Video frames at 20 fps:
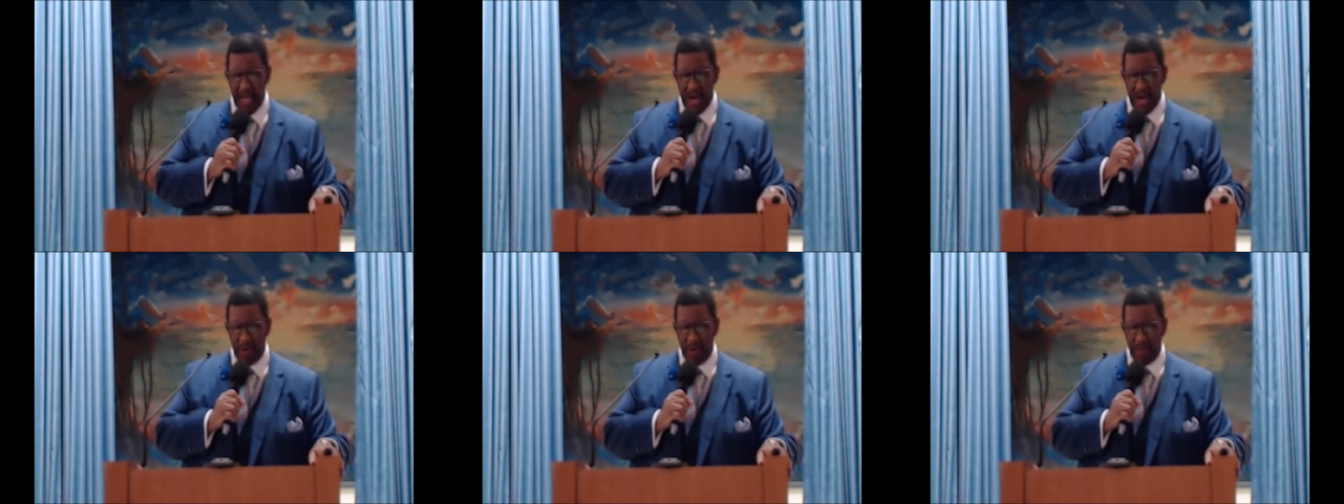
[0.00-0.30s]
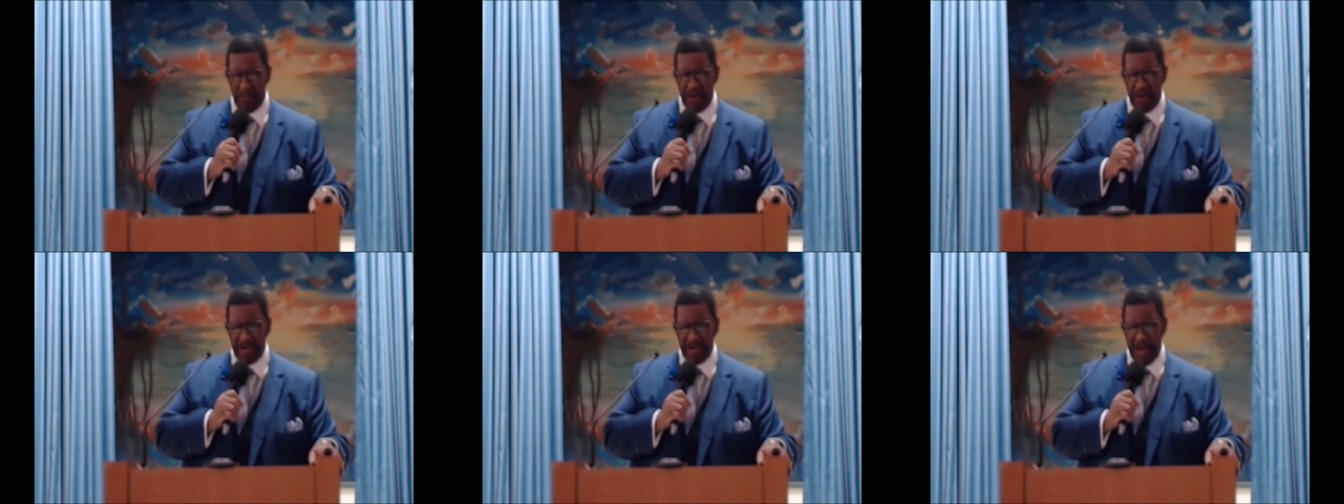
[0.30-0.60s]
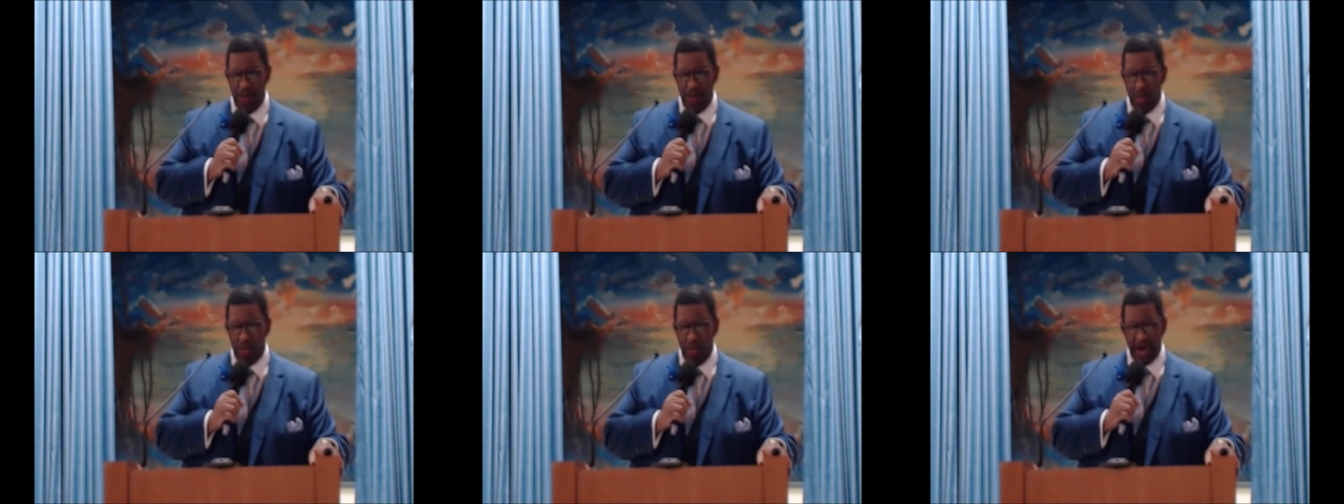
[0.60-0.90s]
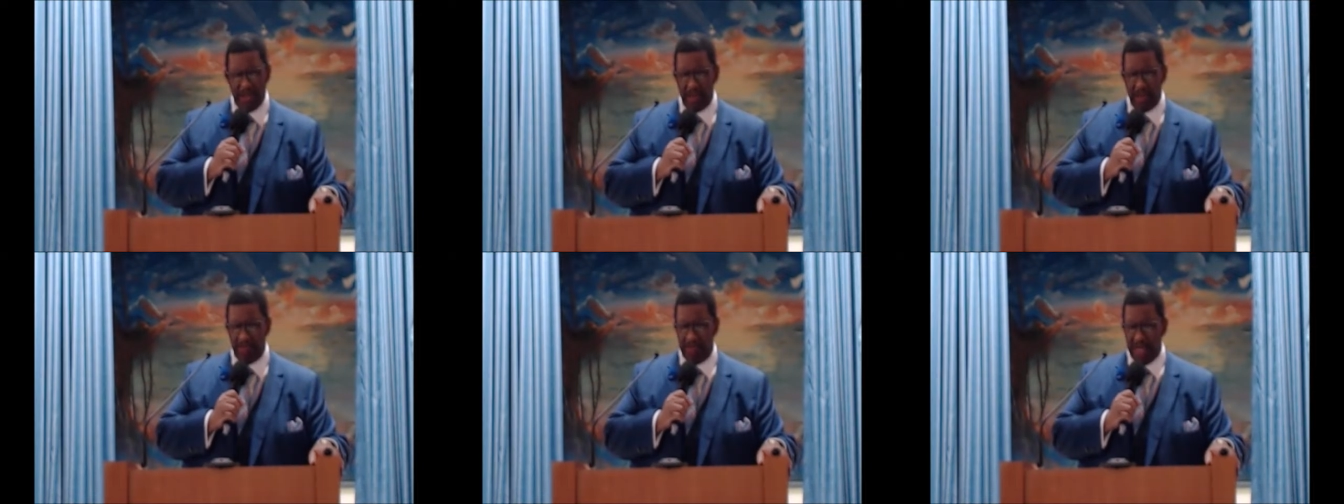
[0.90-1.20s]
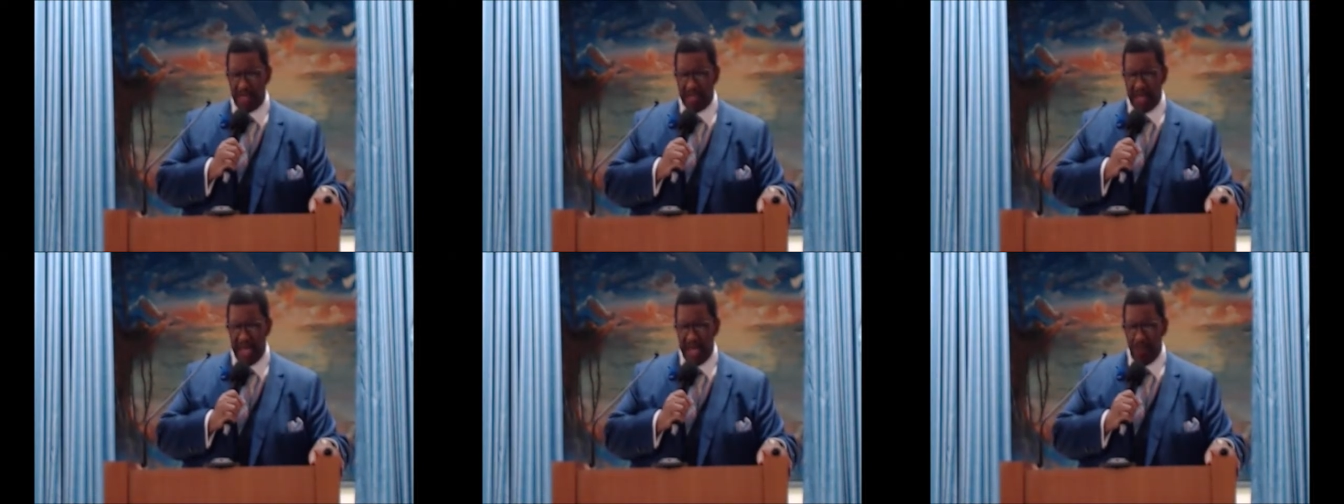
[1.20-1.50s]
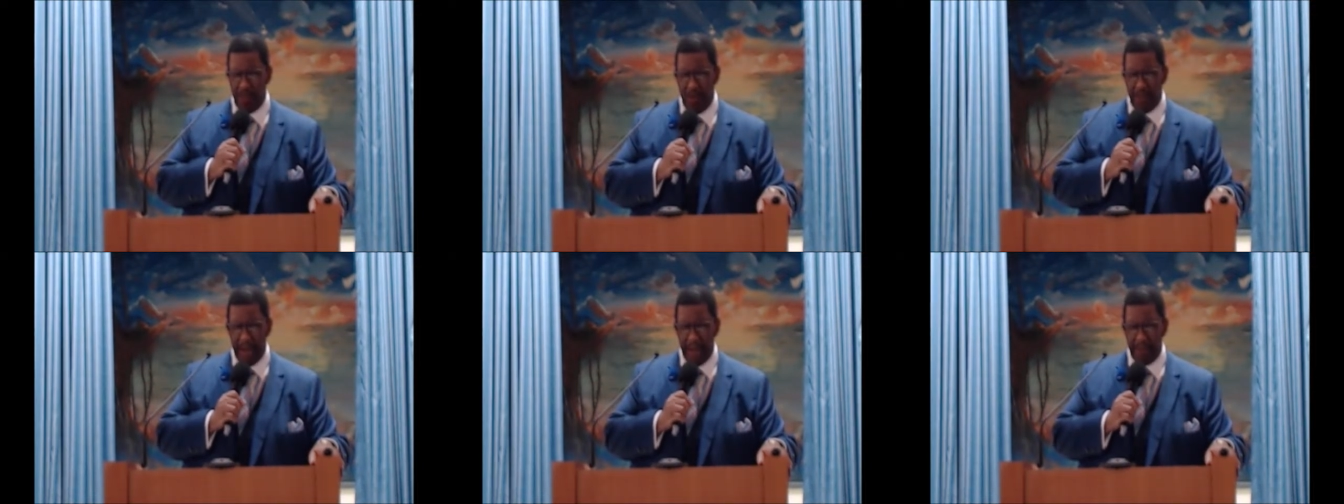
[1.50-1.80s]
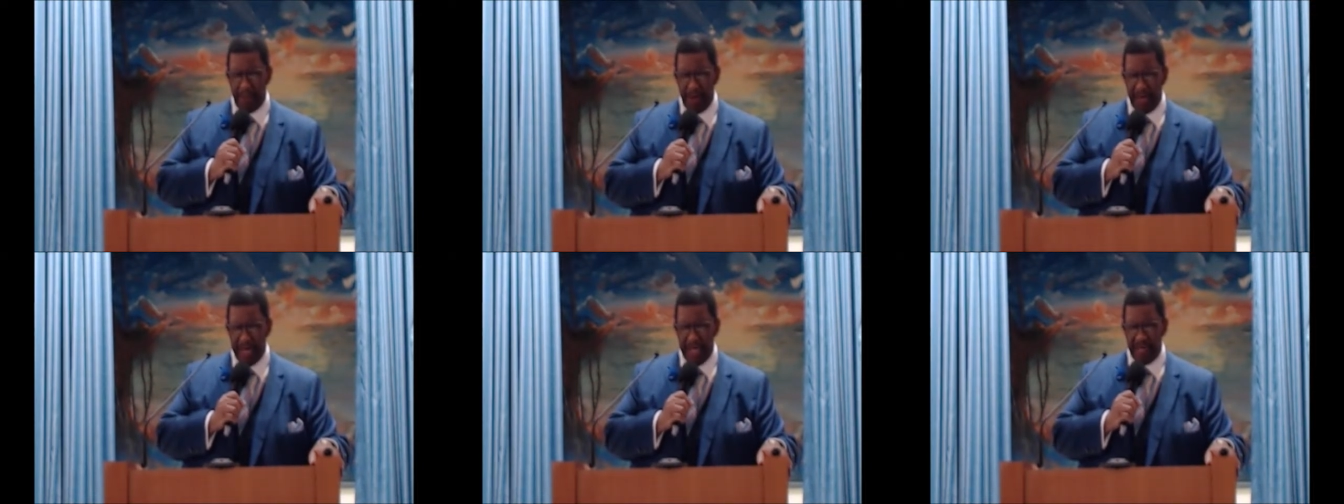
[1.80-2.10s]
And we pray that our worship today will be
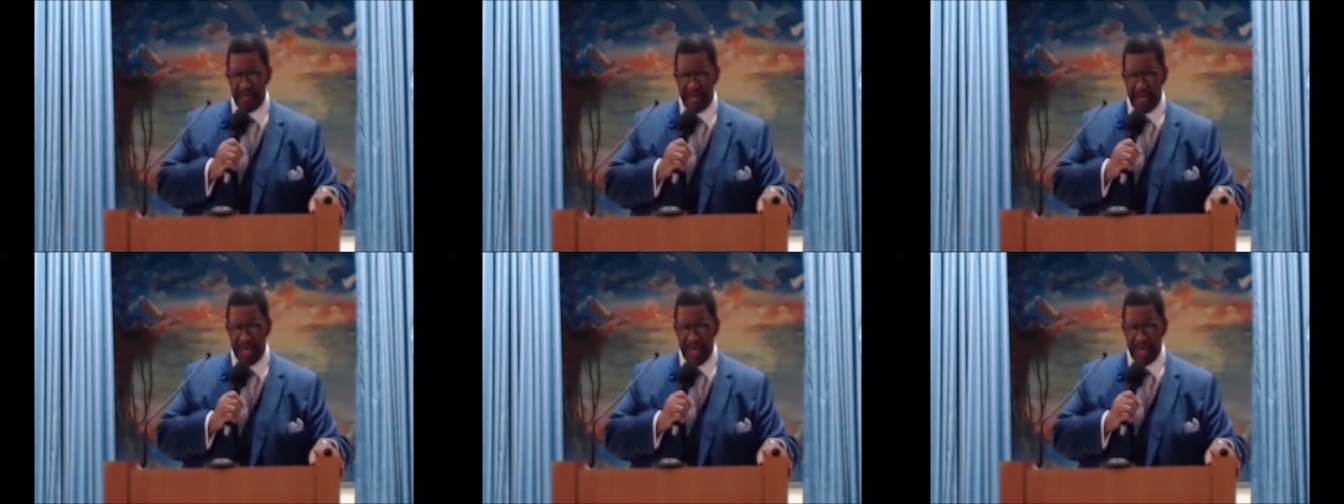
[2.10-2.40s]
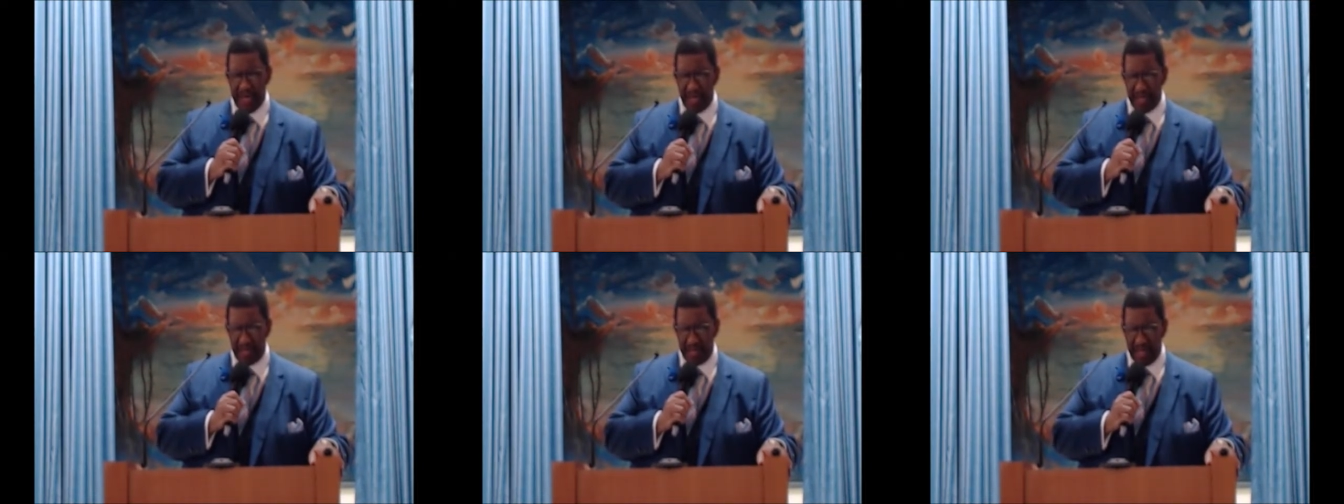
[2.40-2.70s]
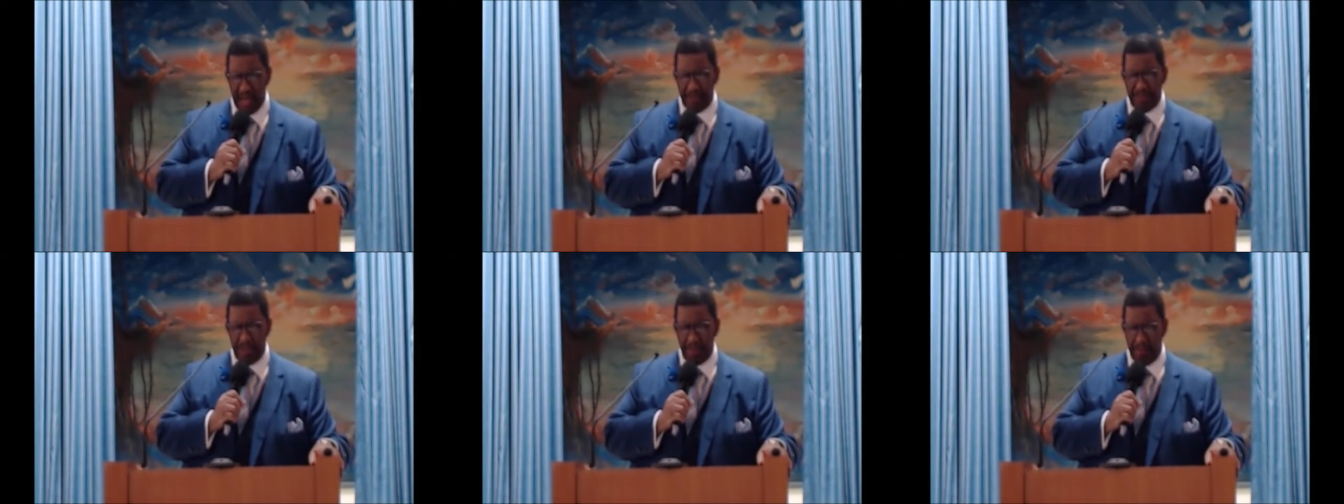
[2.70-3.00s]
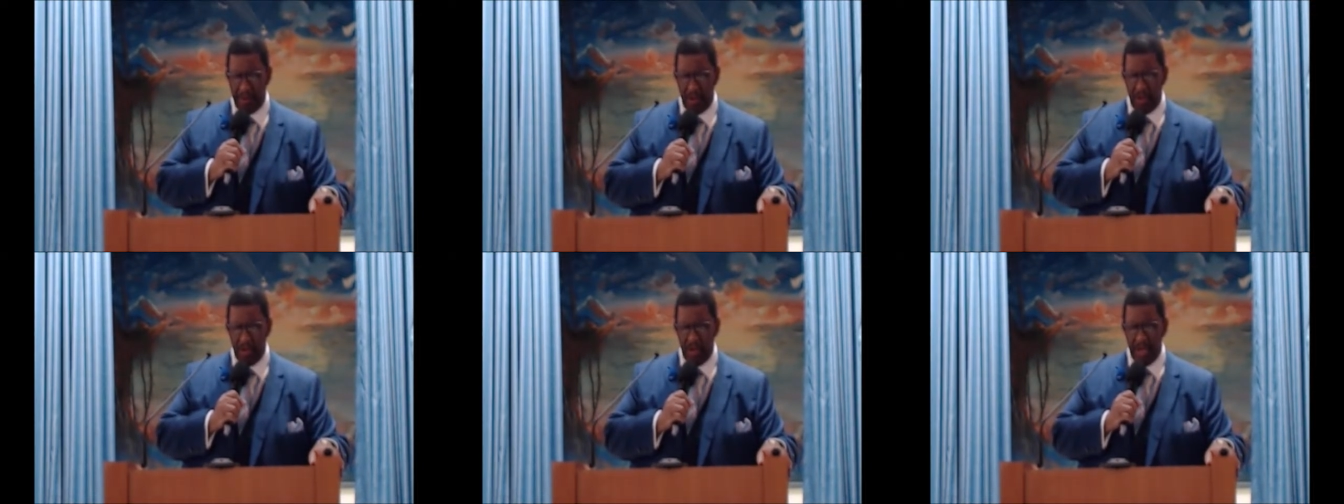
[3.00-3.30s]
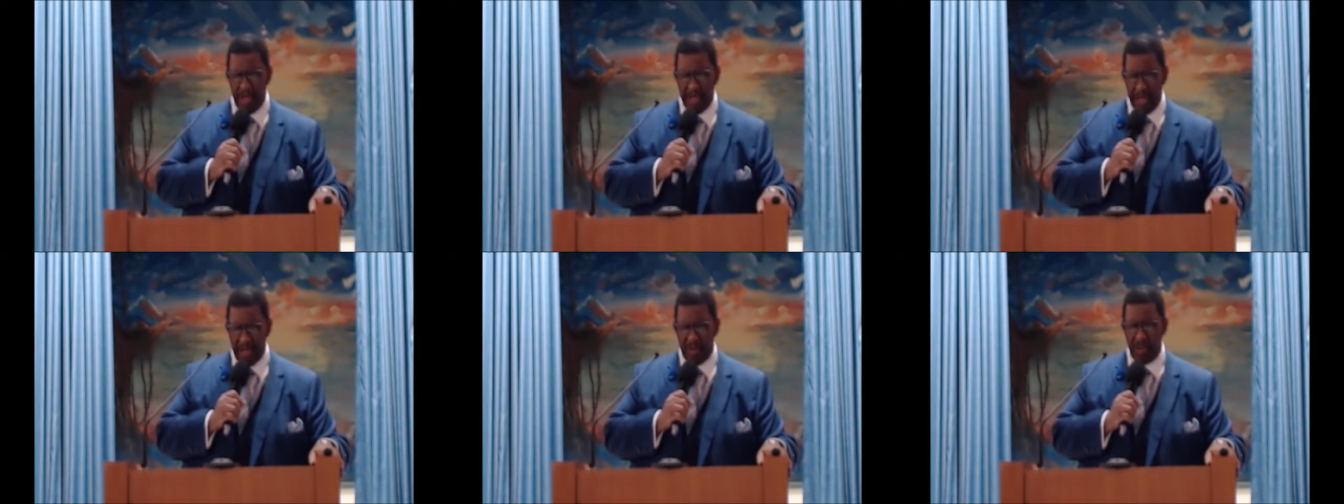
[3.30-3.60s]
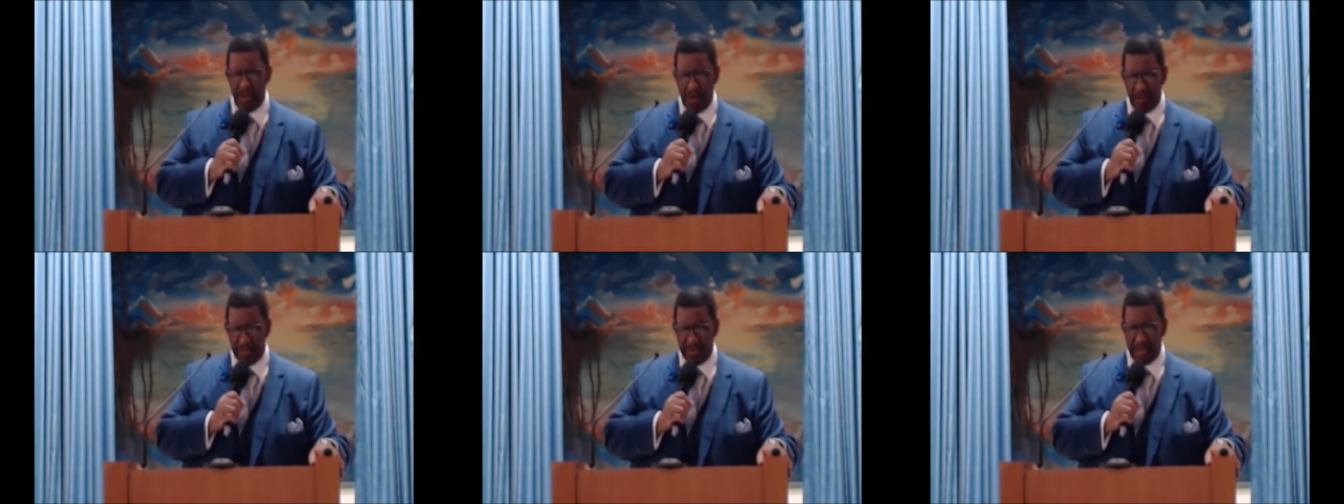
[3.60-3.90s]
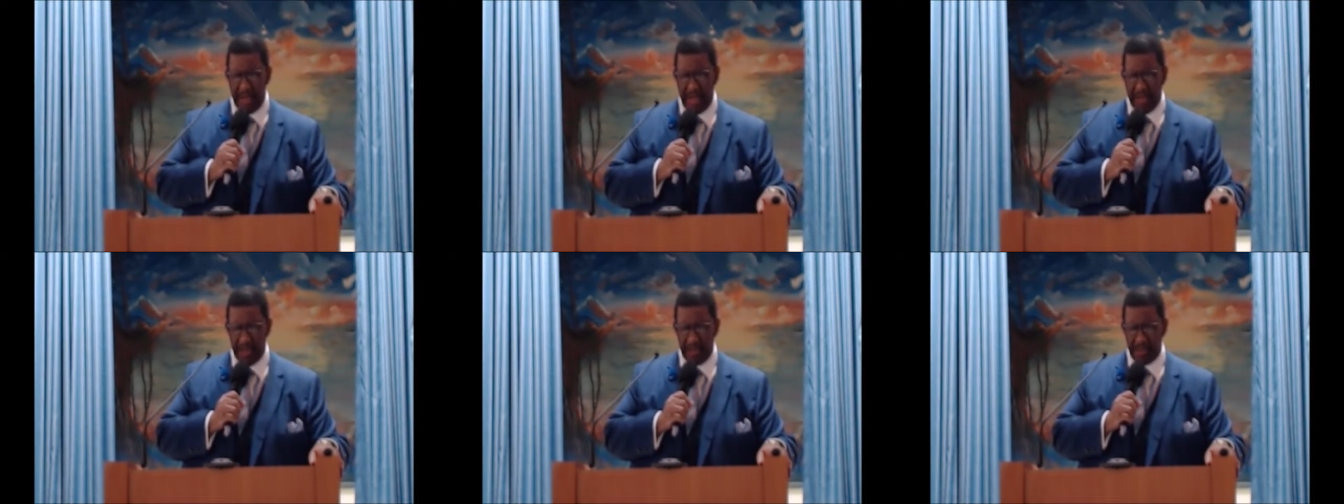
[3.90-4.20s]
pleasing and acceptable in your sight.